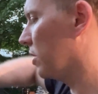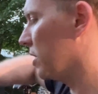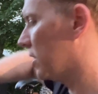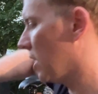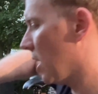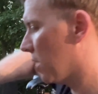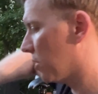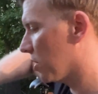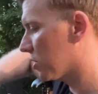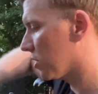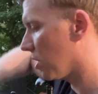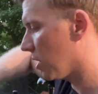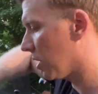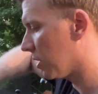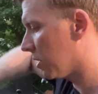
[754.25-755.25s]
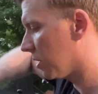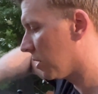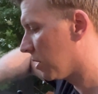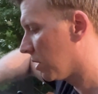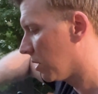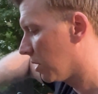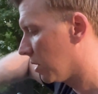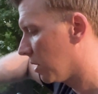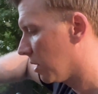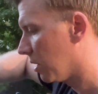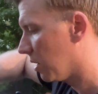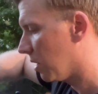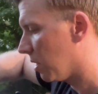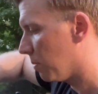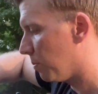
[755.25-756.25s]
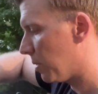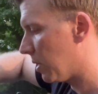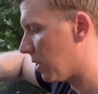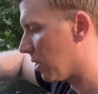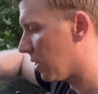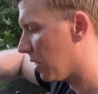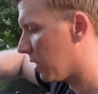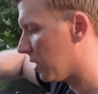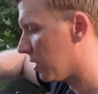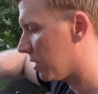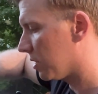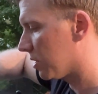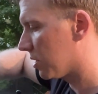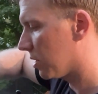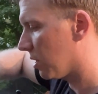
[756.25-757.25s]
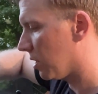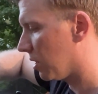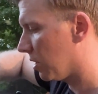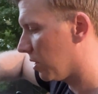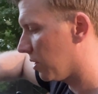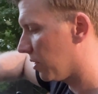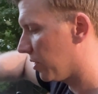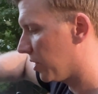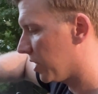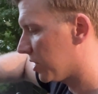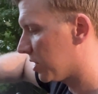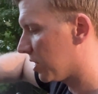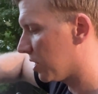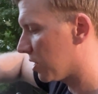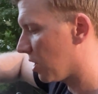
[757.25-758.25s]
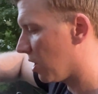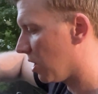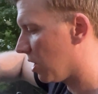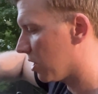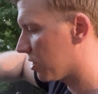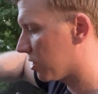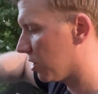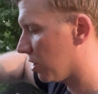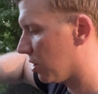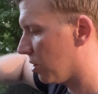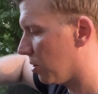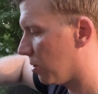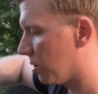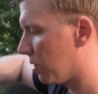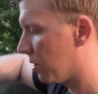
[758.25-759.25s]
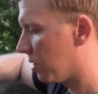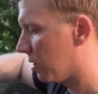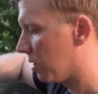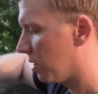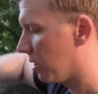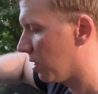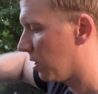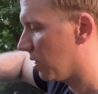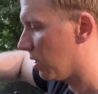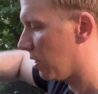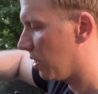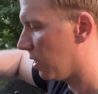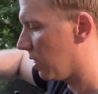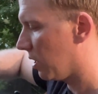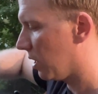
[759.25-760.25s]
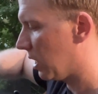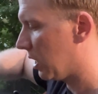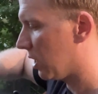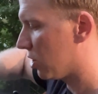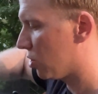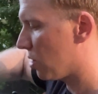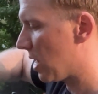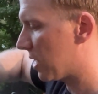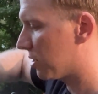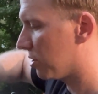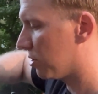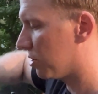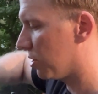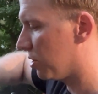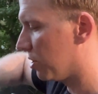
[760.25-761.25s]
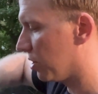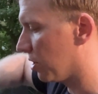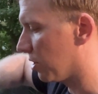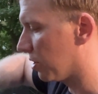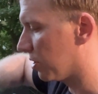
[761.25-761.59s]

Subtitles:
cake this on because this is also an attractor to dirt.